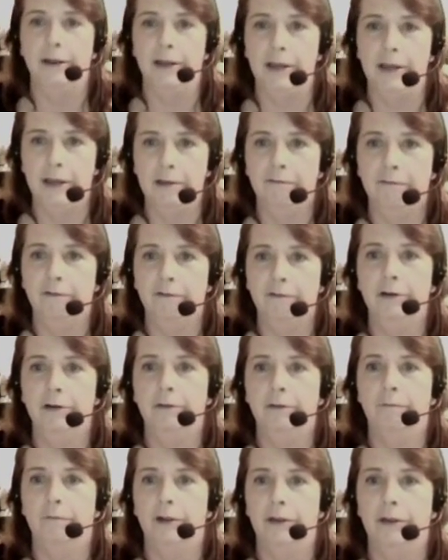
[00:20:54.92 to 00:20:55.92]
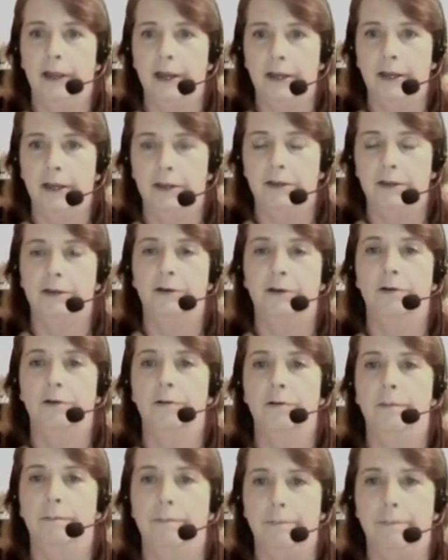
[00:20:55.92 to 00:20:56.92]
even what they
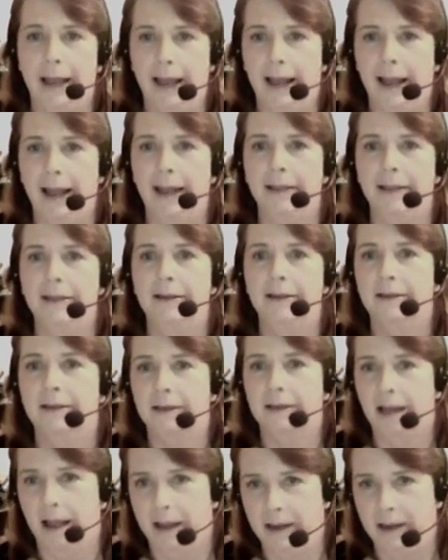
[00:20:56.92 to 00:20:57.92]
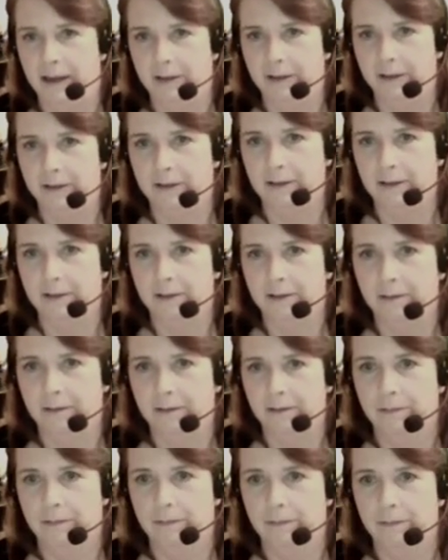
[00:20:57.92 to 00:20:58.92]
consider bad science
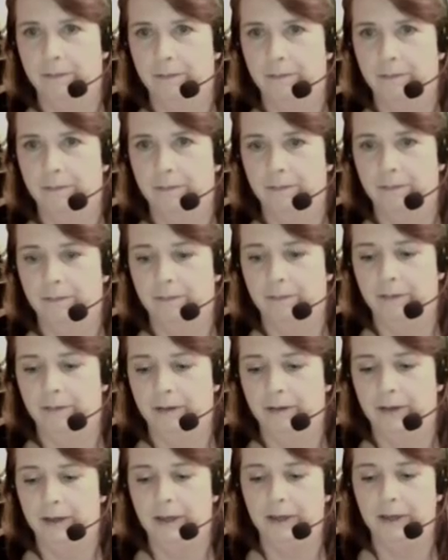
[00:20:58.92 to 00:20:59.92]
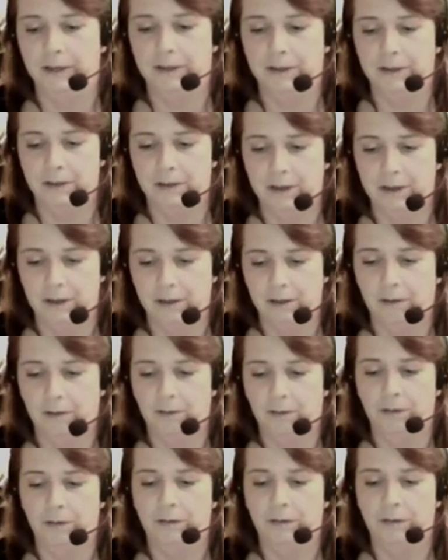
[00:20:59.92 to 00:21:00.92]
is
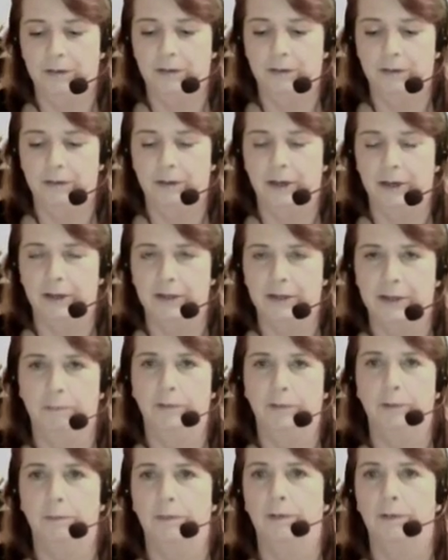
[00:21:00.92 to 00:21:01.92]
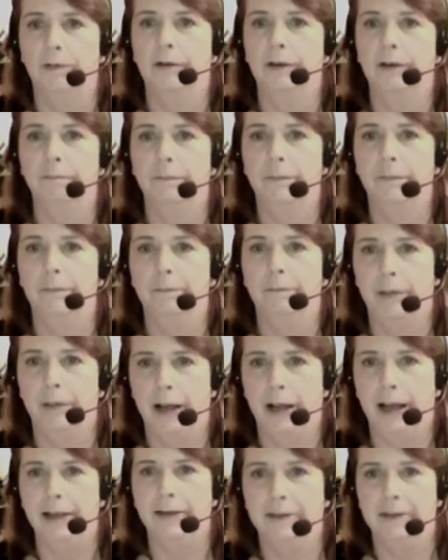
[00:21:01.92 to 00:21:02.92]
still acceptable
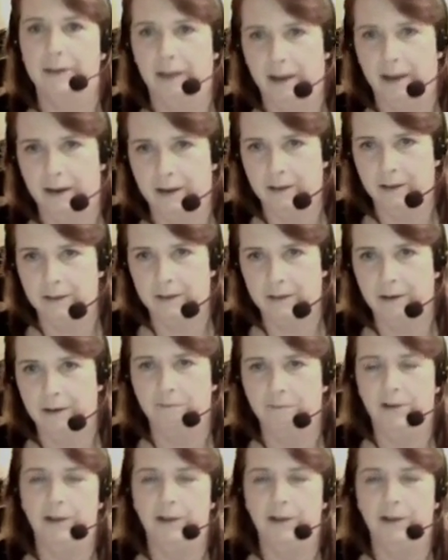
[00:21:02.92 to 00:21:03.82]
by science. If